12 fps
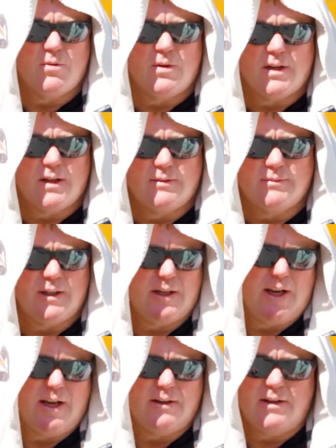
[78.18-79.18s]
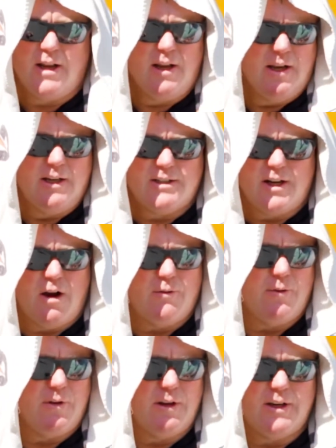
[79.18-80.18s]
uh, again, he's an
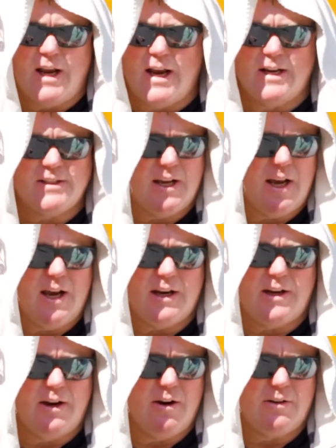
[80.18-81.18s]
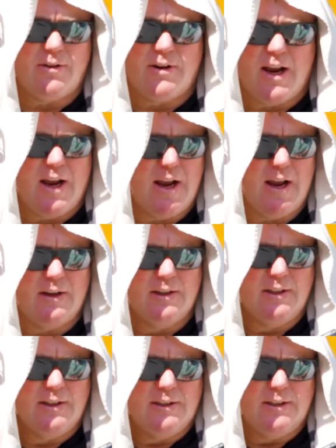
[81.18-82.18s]
awful good guy. He's a high character guy.
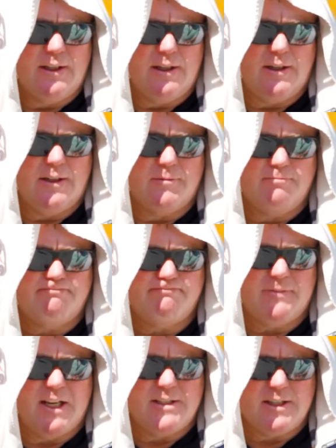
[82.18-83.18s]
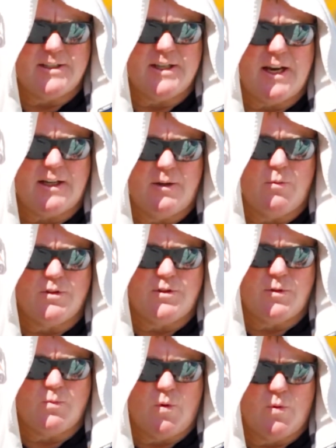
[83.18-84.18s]
Um, he's exactly what
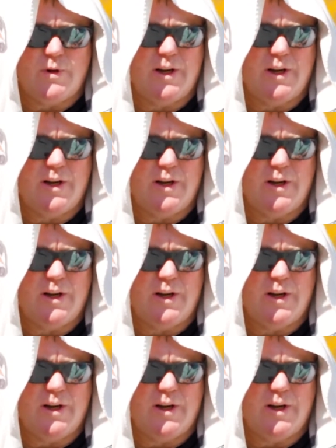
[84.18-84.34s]
you'd want